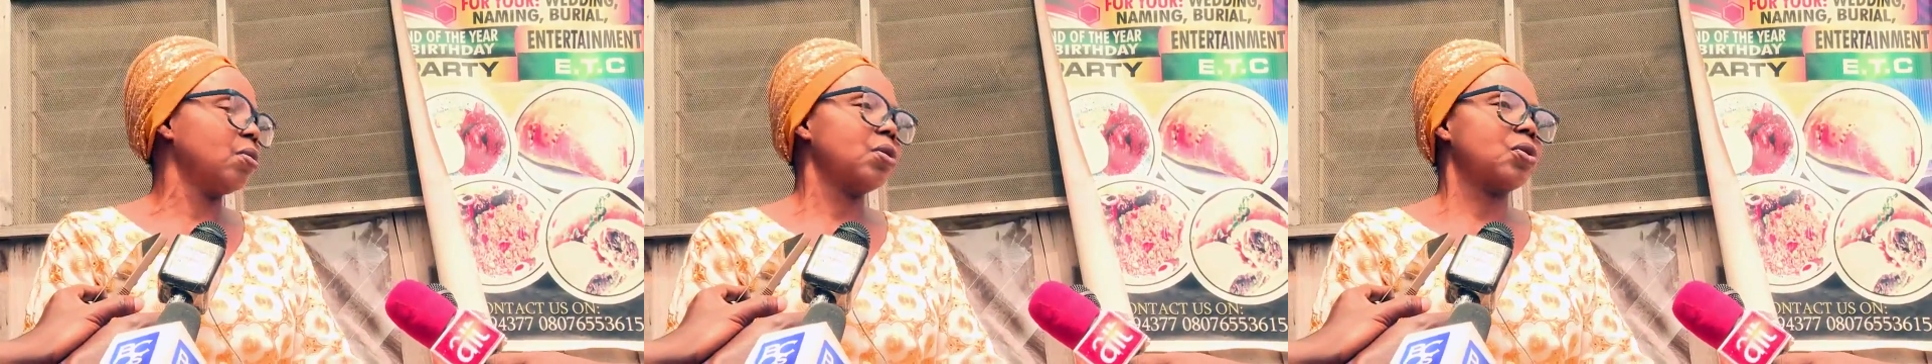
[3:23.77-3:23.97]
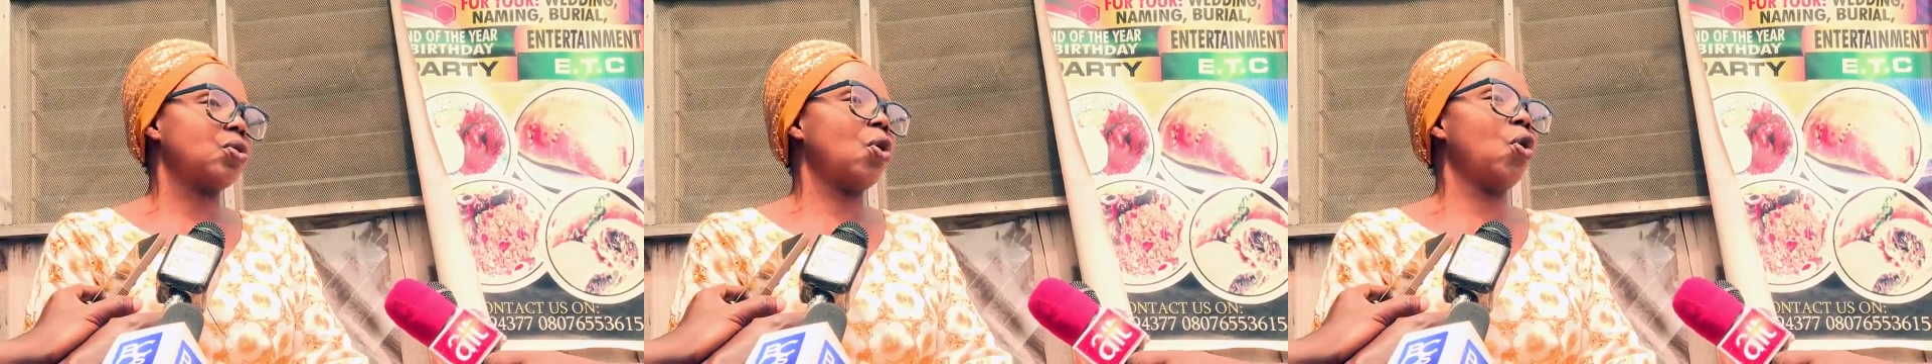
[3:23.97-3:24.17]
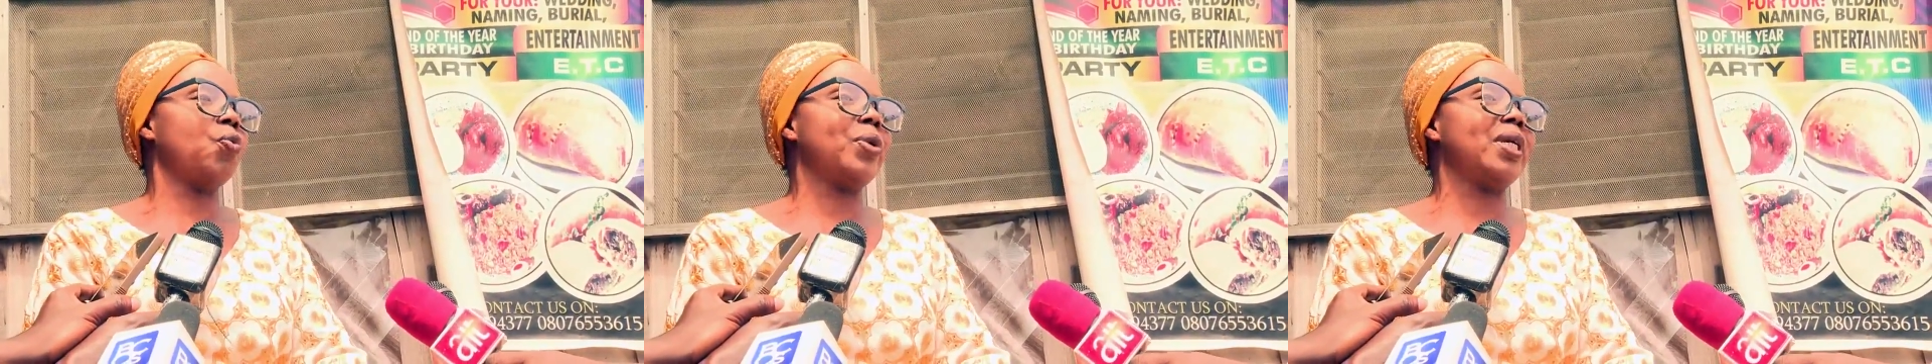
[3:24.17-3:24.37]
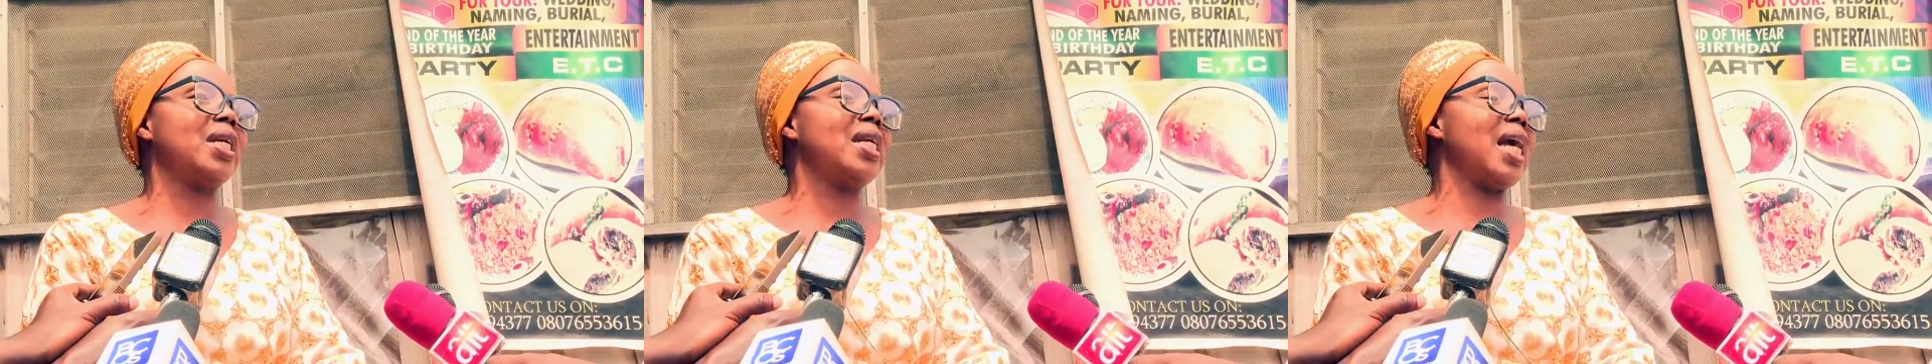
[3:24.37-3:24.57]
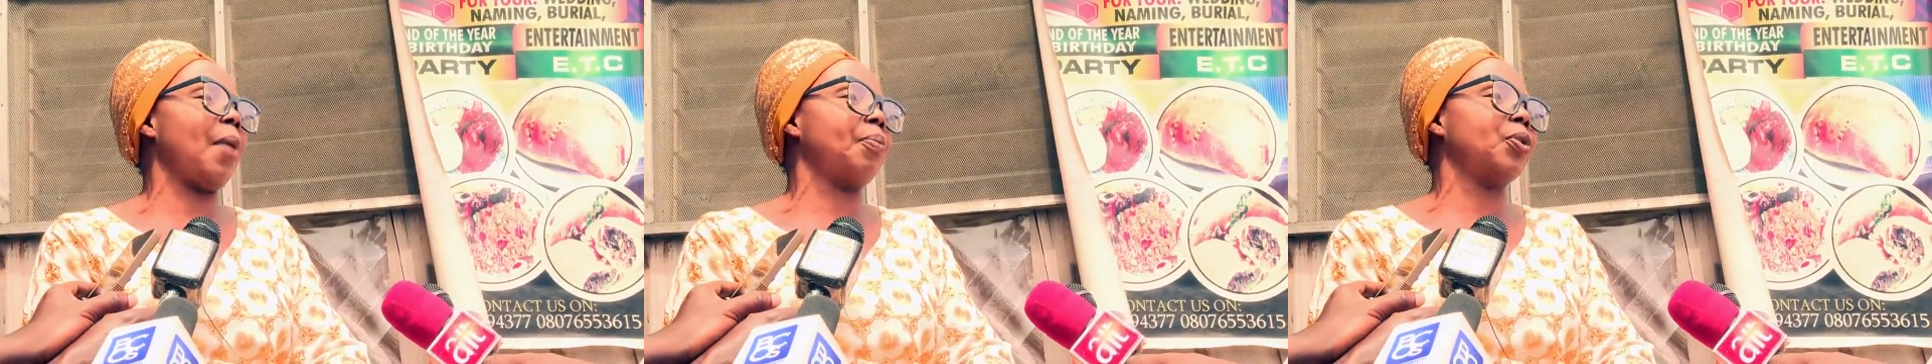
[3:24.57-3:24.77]
So we
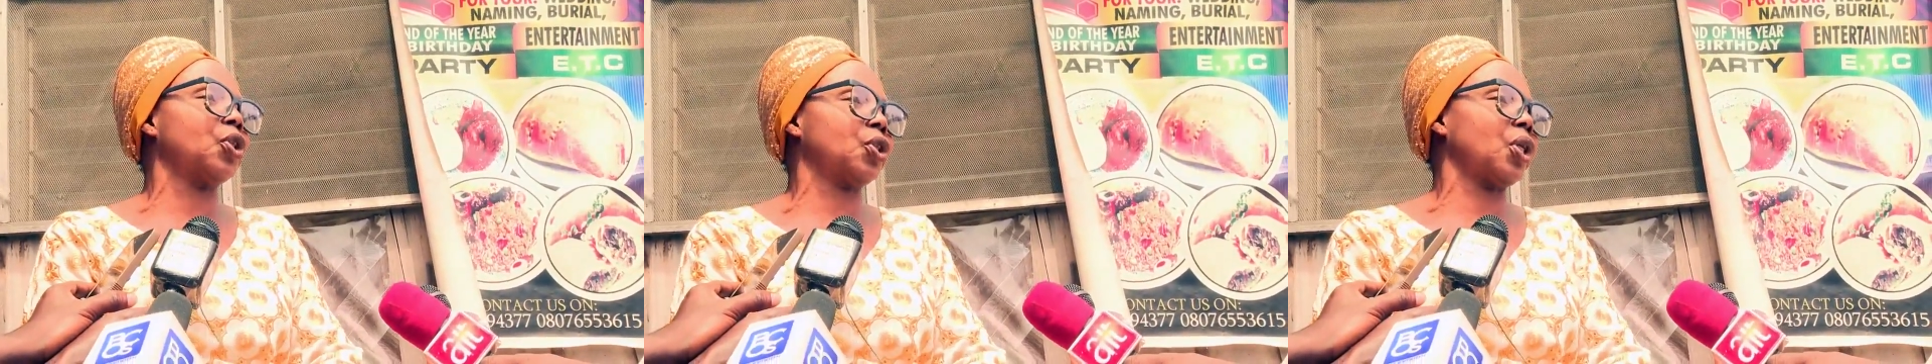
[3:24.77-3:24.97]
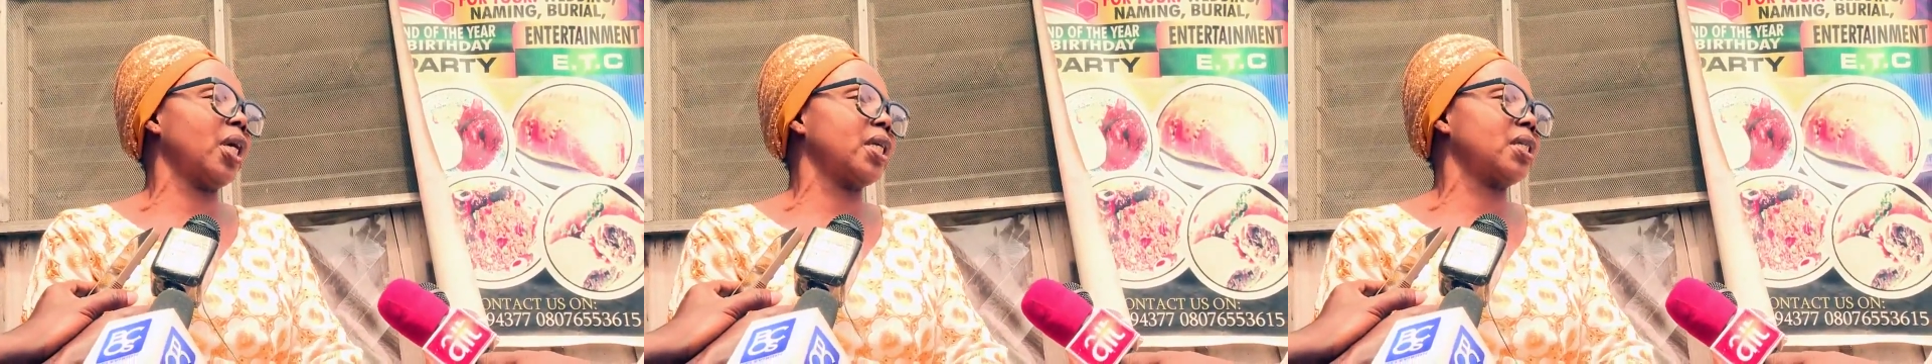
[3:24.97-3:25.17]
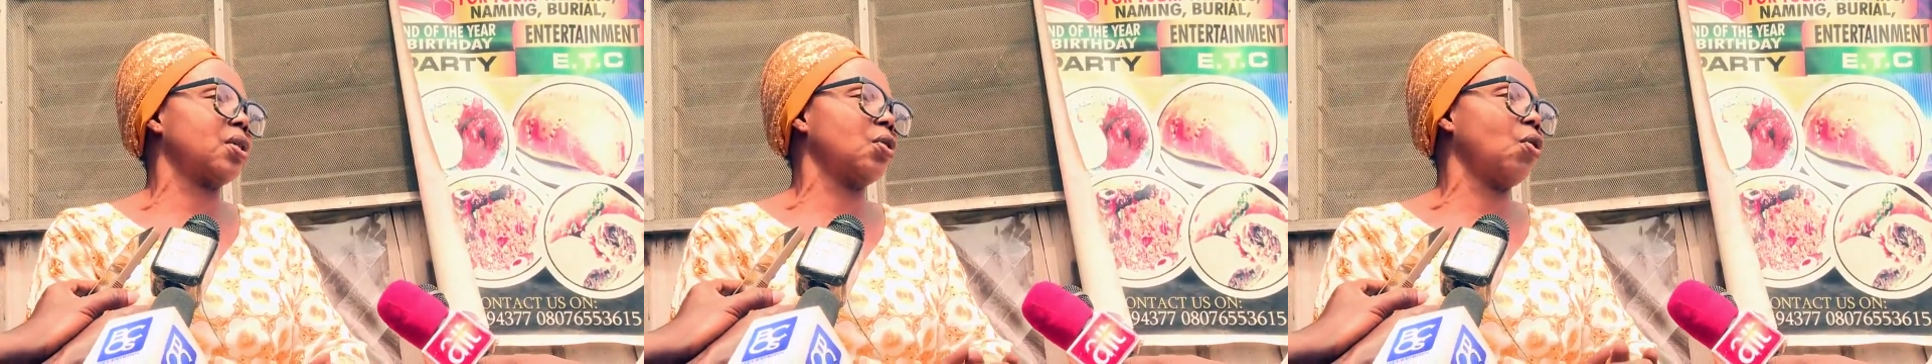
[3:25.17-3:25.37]
really appreciate